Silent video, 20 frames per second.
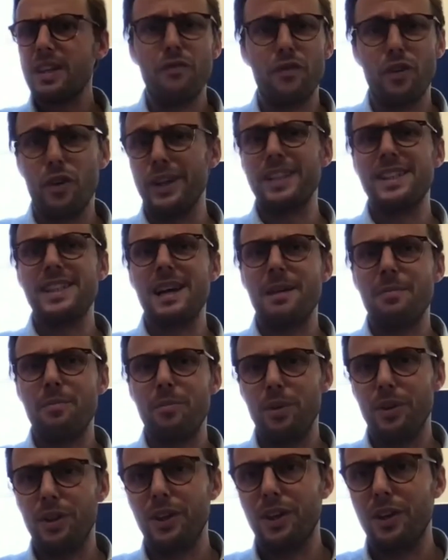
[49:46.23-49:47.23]
For
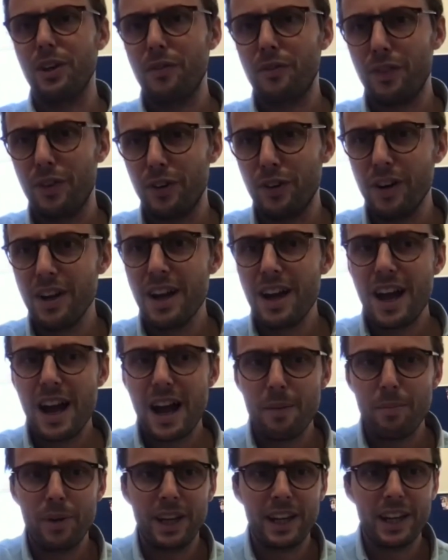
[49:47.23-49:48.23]
example, for
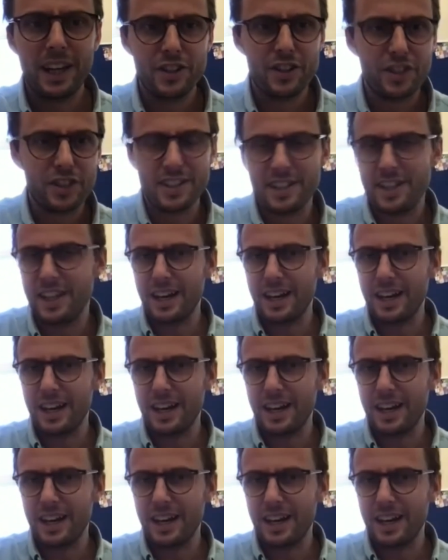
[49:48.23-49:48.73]
applications